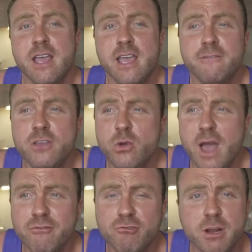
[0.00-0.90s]
if you
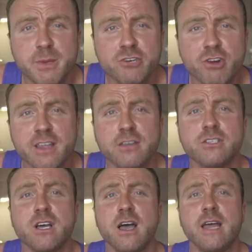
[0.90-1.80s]
haven't really been tracking your
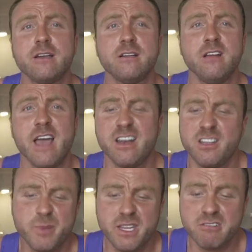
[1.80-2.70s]
diet and
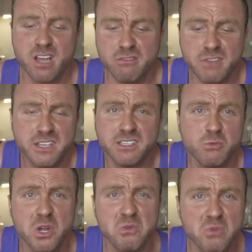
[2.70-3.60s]
you've been kind of eating
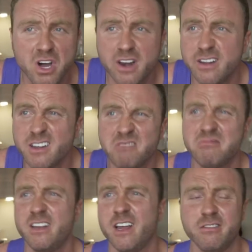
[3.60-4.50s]
what you want
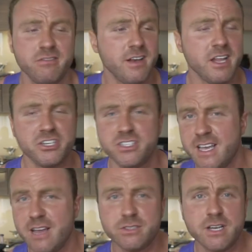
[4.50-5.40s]
and, you know, lunches
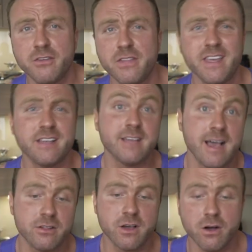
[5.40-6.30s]
out, stuff like this,
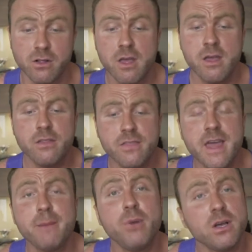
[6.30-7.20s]
alcohol,
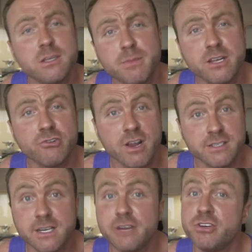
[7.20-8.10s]
then possibly
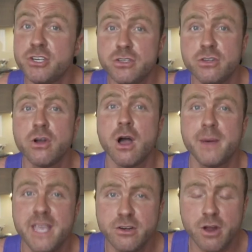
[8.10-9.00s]
drastically reducing your
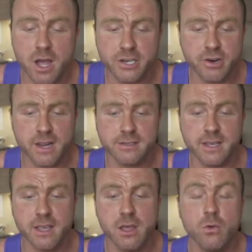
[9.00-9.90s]
carbohydrate
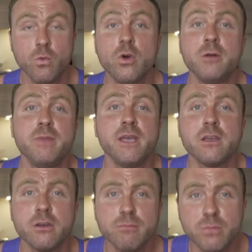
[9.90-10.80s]
intake would be a
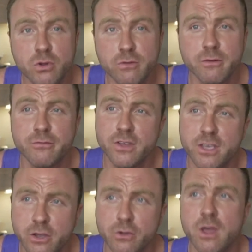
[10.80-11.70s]
good move for
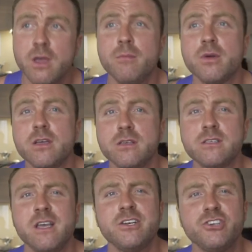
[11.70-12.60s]
you,
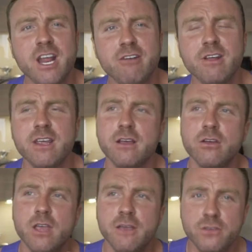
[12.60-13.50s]
because
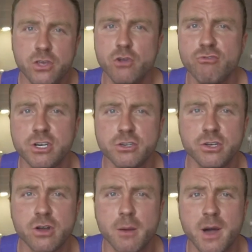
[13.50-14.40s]
generally, if you reduce
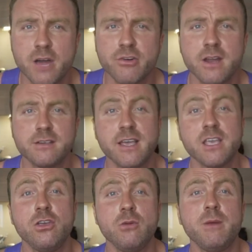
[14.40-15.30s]
your carbohydrate
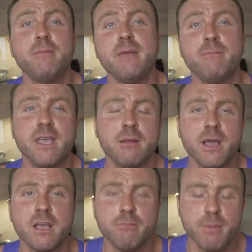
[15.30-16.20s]
intake, you'd be
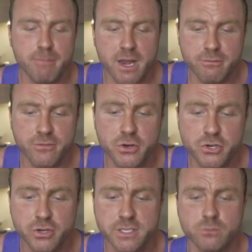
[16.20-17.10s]
making better food
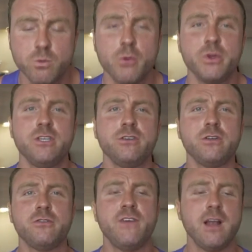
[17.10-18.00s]
choices. What would you
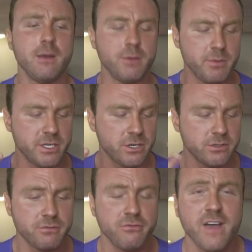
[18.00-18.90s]
do to fill up? You'd be
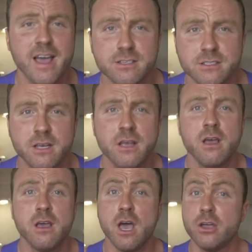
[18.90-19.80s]
choosing fats,
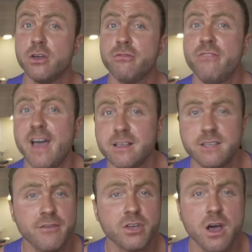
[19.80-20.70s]
good fats,
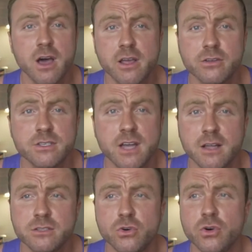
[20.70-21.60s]
avocados,
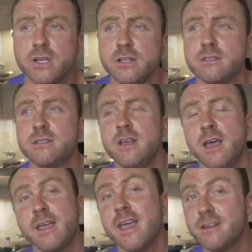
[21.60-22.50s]
nuts, oils.
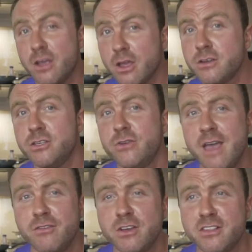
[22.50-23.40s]
Again, don't go too
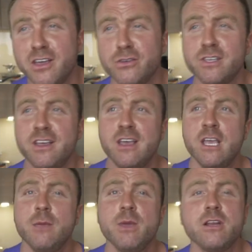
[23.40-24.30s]
heavy on those.
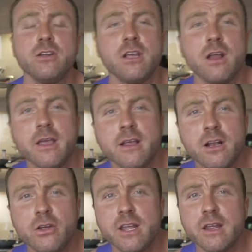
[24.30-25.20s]
You'd be
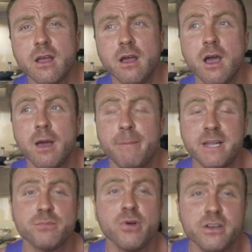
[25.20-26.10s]
including
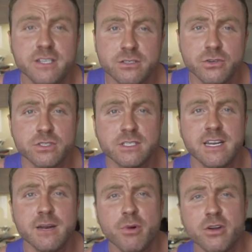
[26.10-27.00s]
better protein sources,
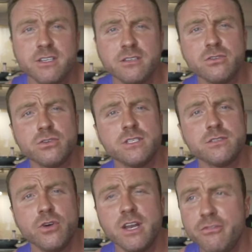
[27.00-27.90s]
leaner protein
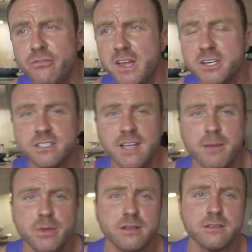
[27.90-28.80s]
sources, oily fish,
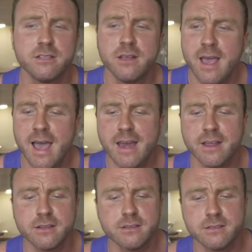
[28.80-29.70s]
salmons,
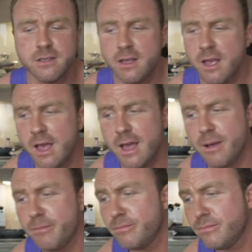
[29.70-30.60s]
haddocks,
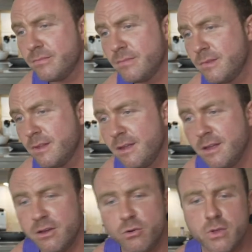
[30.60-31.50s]

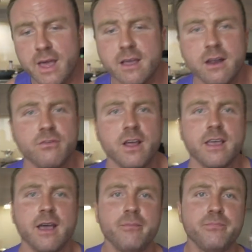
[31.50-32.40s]
all that kind of like,